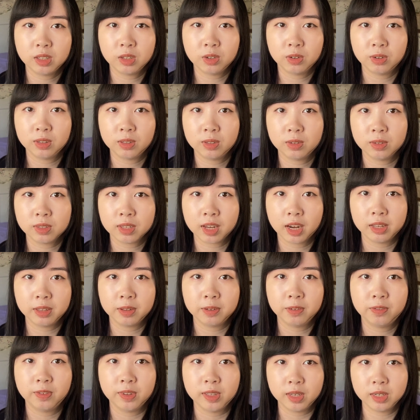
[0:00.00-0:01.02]
towards those kind
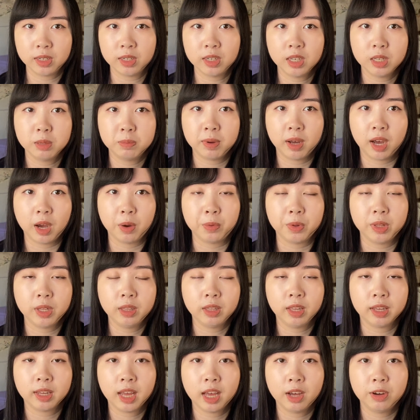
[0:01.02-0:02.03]
of finishes, but I really
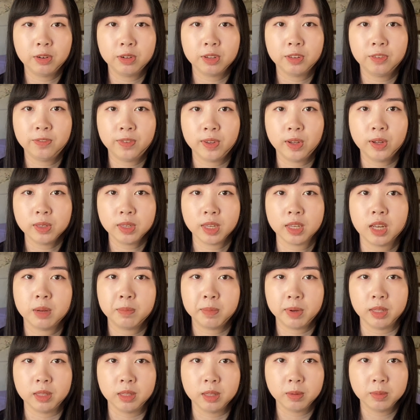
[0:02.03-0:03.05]
like how it feels like on
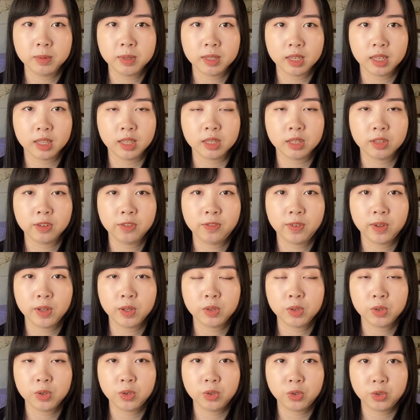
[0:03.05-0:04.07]
my lips. It doesn't feel
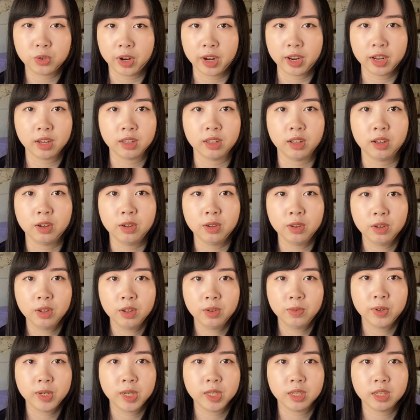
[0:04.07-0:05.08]
too drying at all,
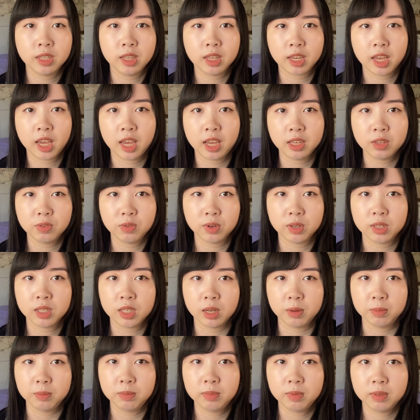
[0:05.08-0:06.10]
which is the case for
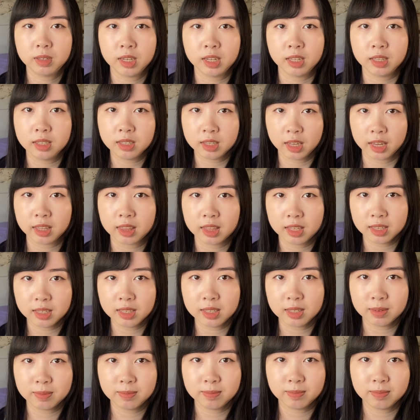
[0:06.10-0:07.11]
some tints like
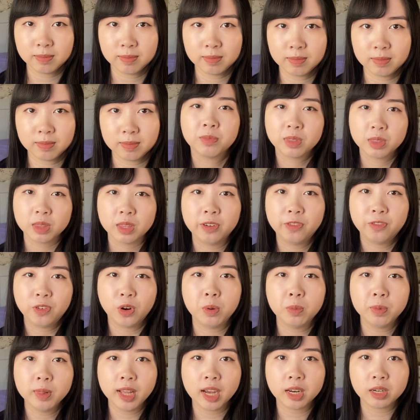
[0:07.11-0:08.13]
this. The
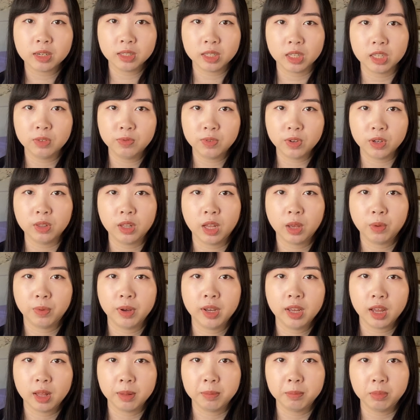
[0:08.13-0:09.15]
formula actually does feel
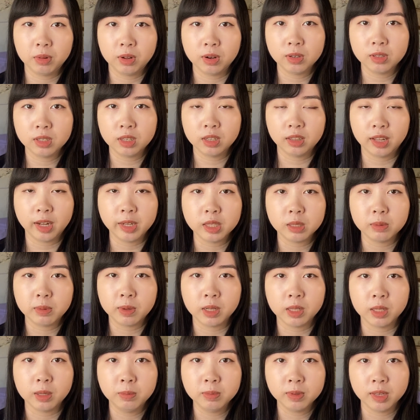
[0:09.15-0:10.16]
lightweight and blurs the lines on my
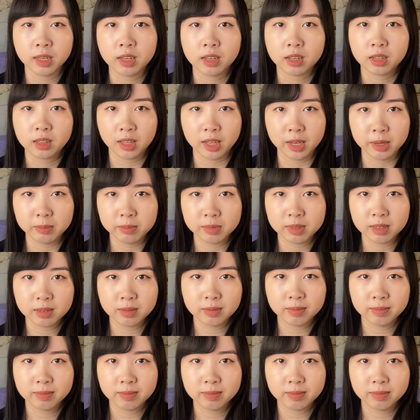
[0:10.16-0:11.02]
lips like it claims.